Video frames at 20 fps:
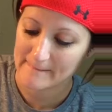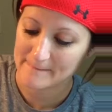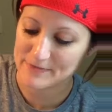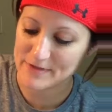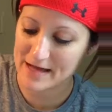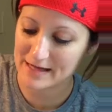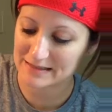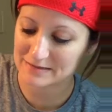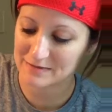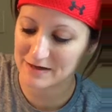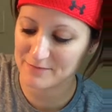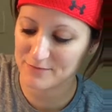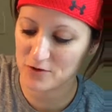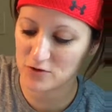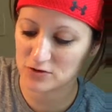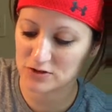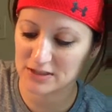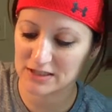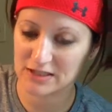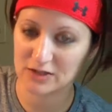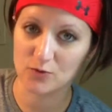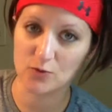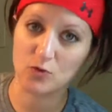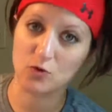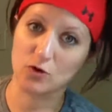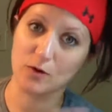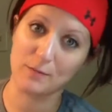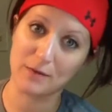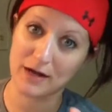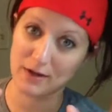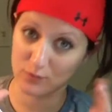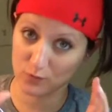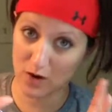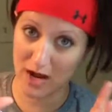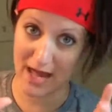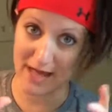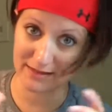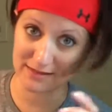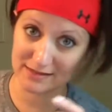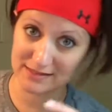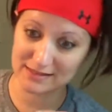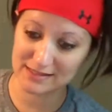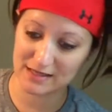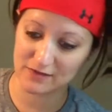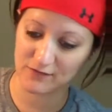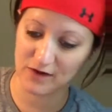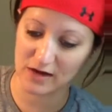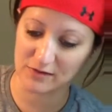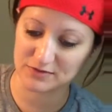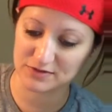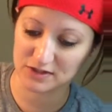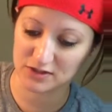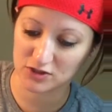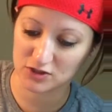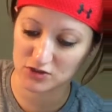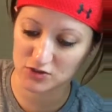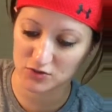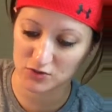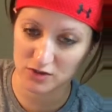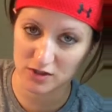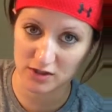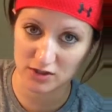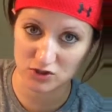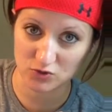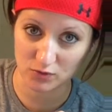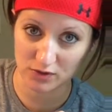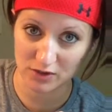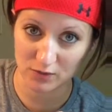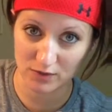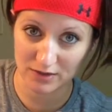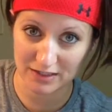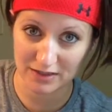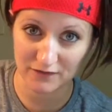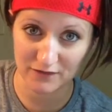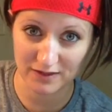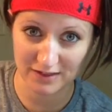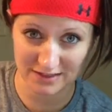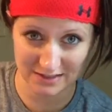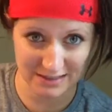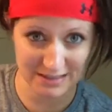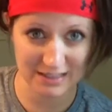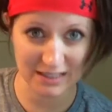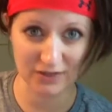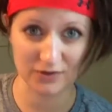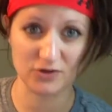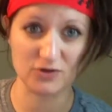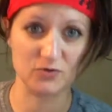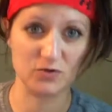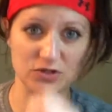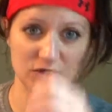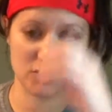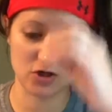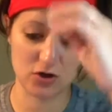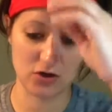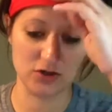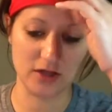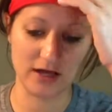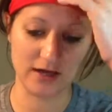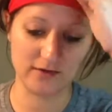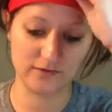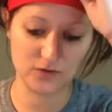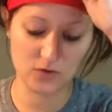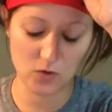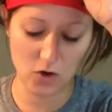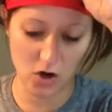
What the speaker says: that's my protein, or my reds if I was going to do the 21-day fixed containers, which I know a lot of you